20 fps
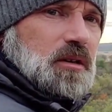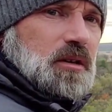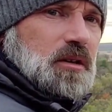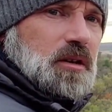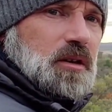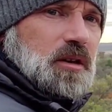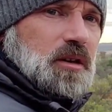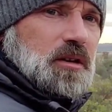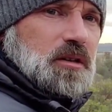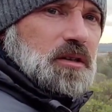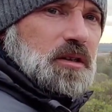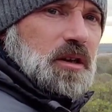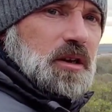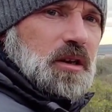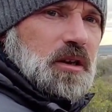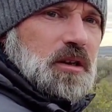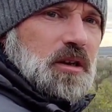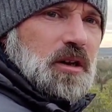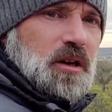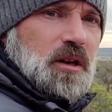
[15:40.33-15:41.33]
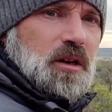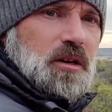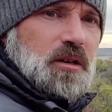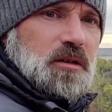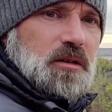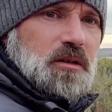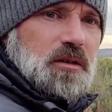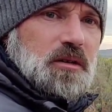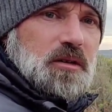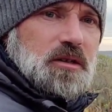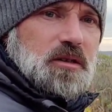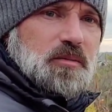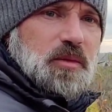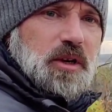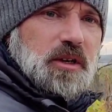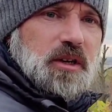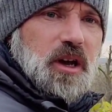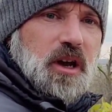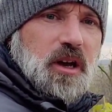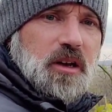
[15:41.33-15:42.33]
it is a
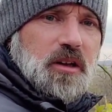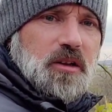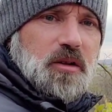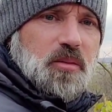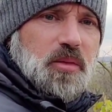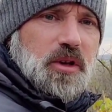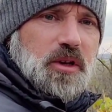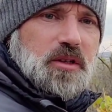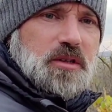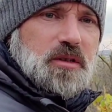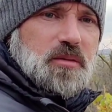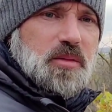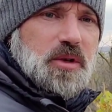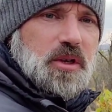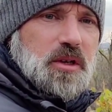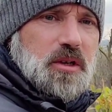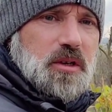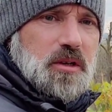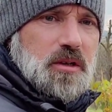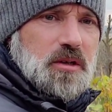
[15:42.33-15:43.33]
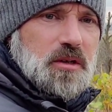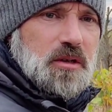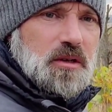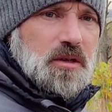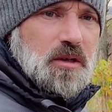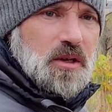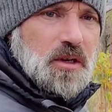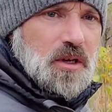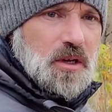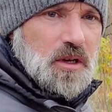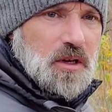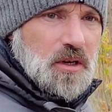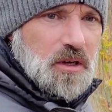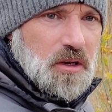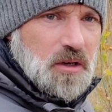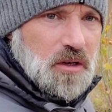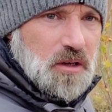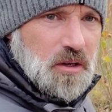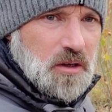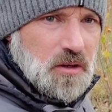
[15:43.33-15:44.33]
spectacular place to be.
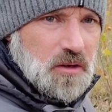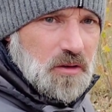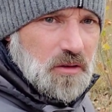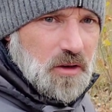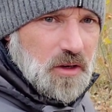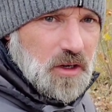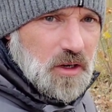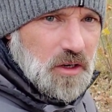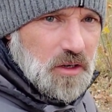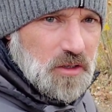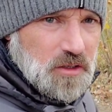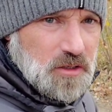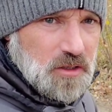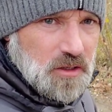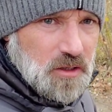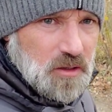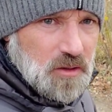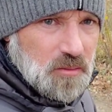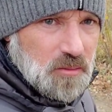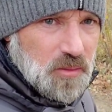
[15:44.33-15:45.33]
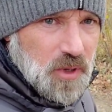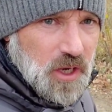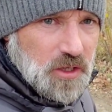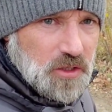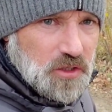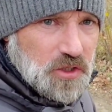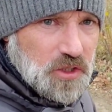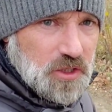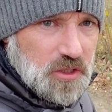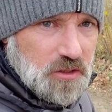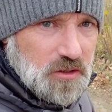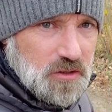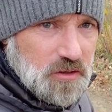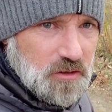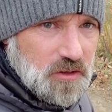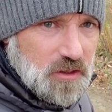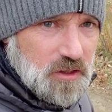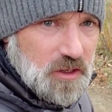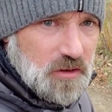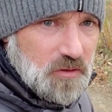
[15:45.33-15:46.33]
Right here's a bench
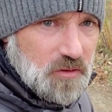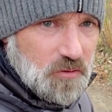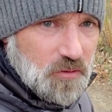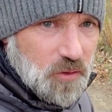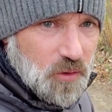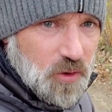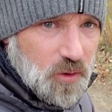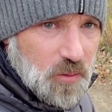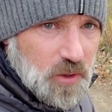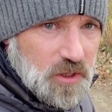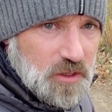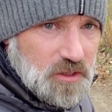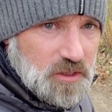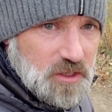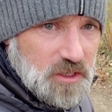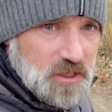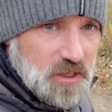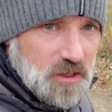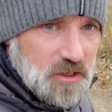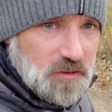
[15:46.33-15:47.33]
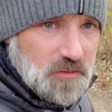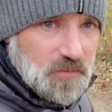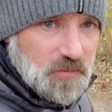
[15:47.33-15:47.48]
even for me to sit on.